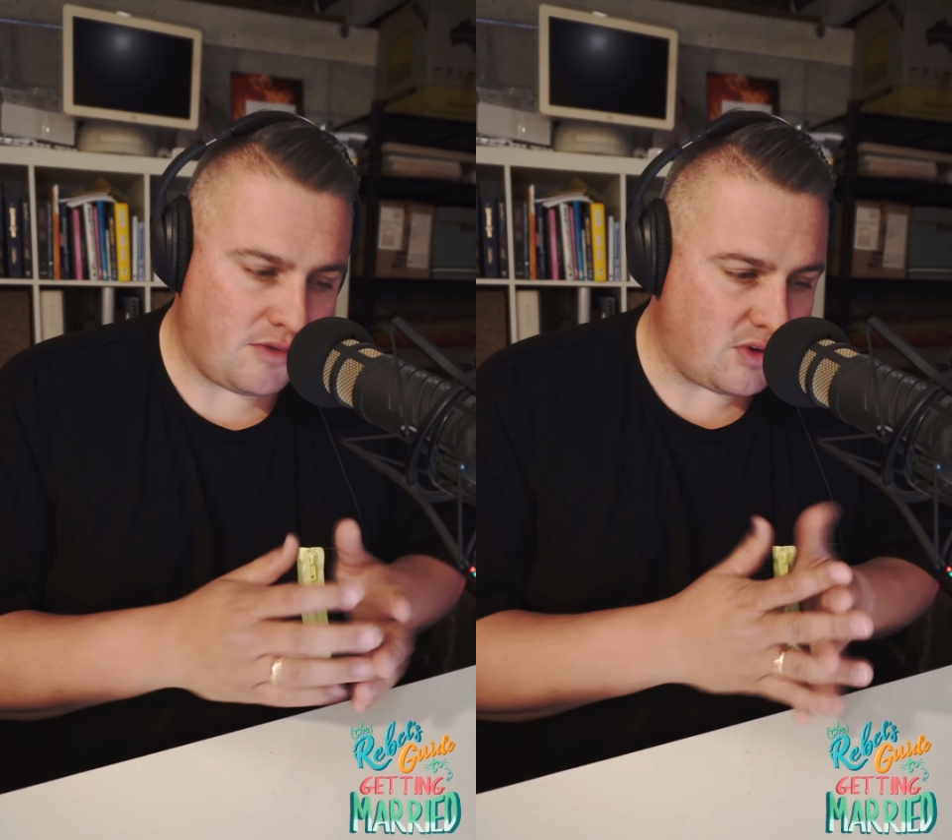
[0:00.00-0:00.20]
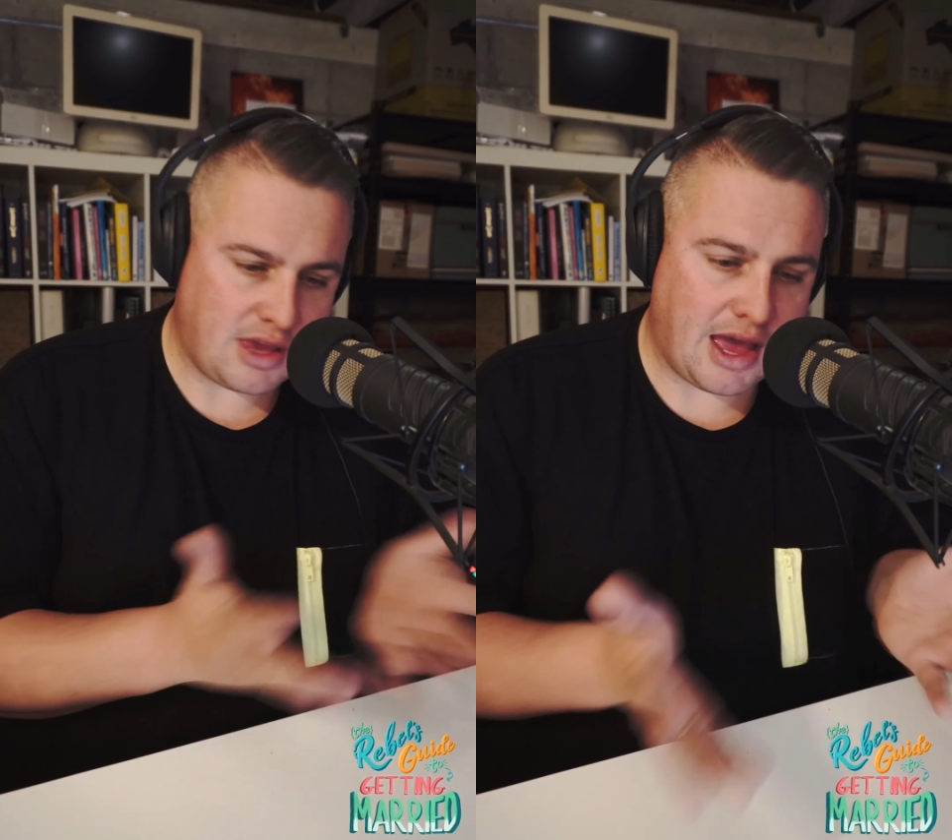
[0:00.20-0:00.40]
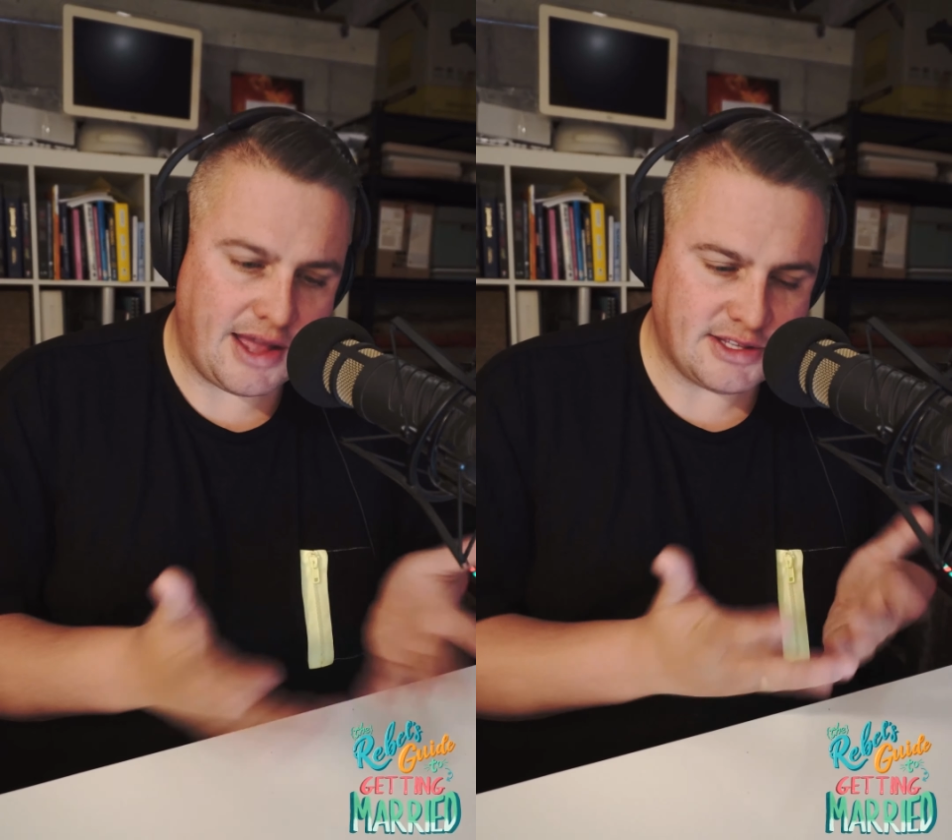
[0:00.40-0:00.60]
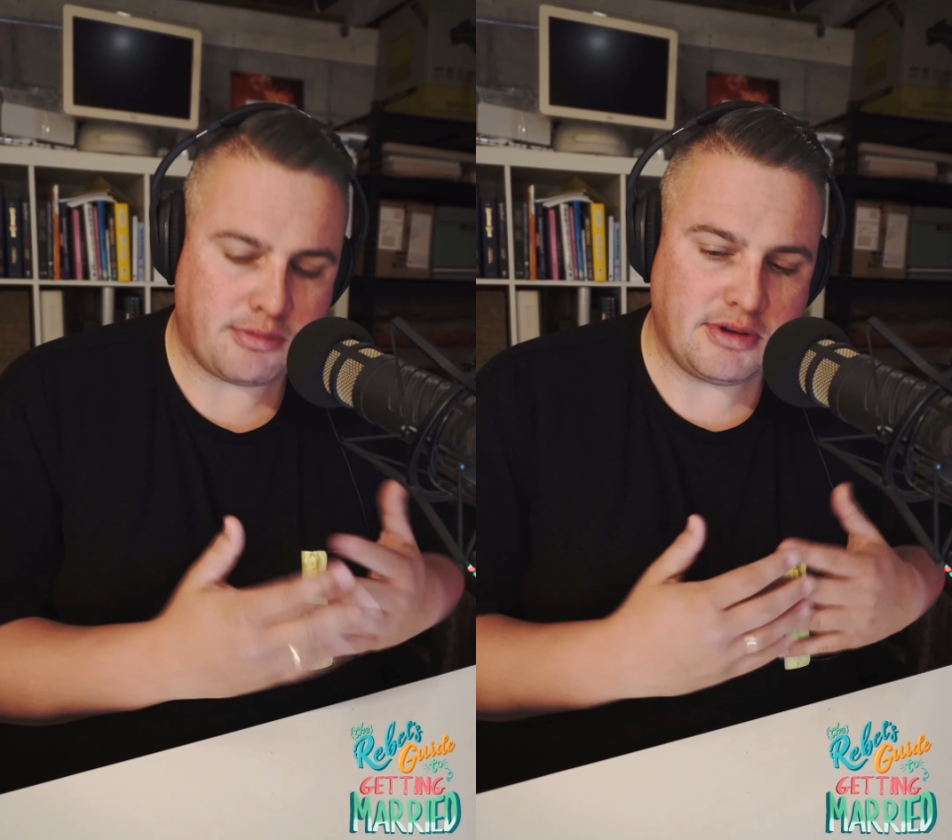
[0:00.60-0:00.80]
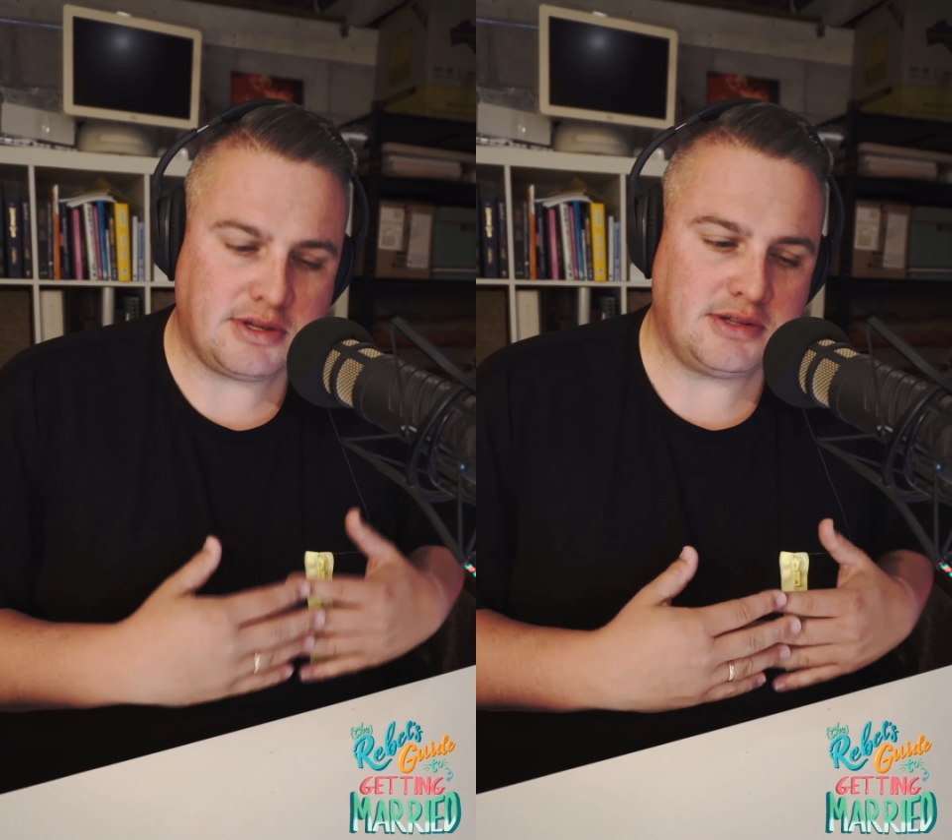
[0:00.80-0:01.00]
I've got cards I
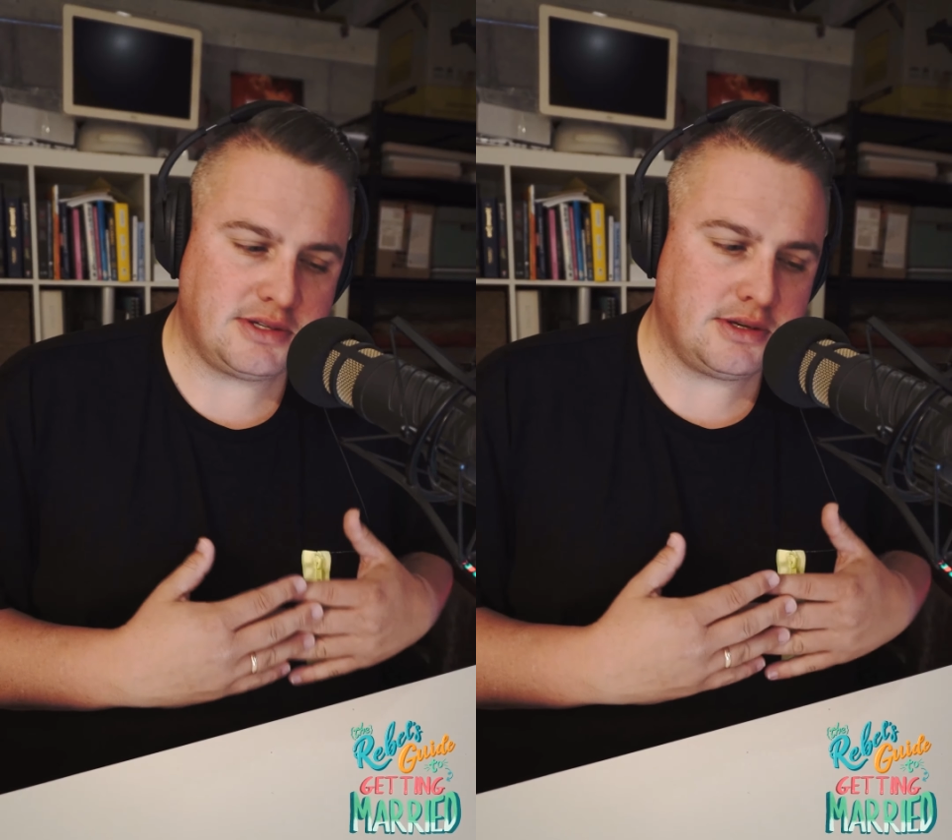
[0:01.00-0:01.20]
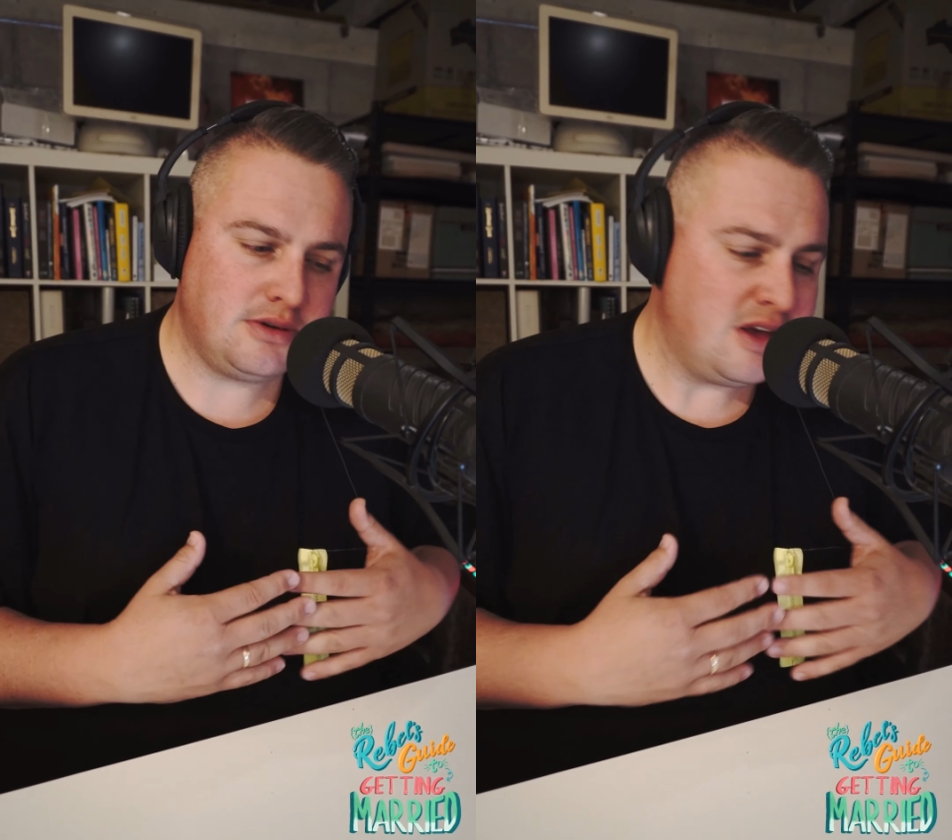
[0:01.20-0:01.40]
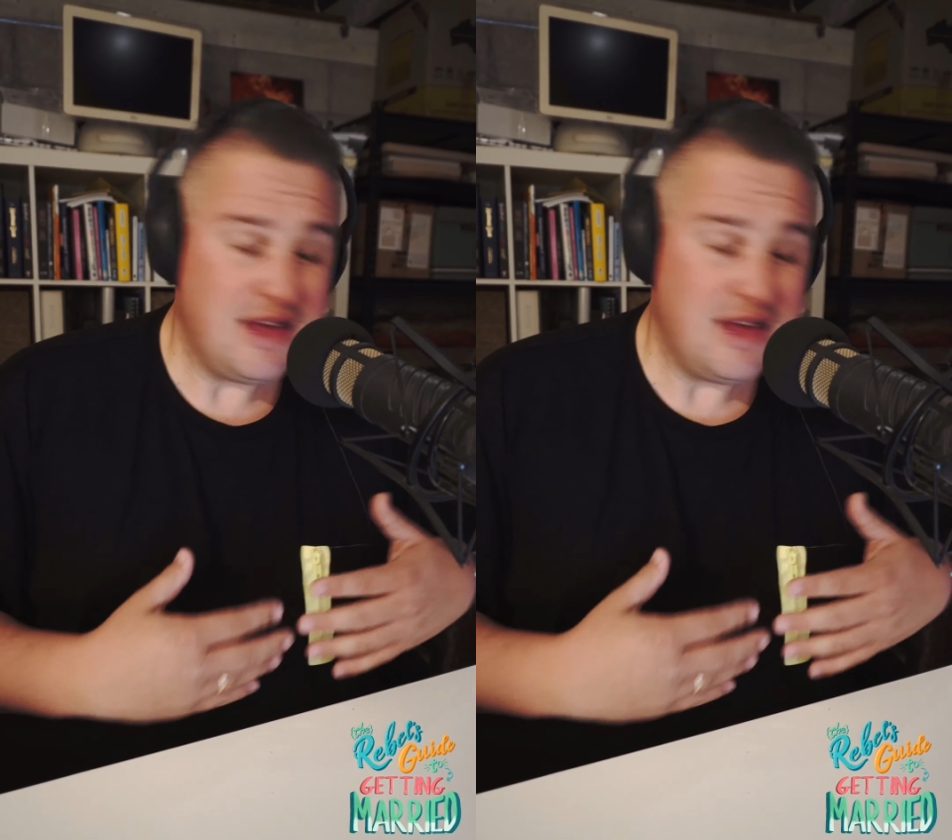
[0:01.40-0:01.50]
print onto.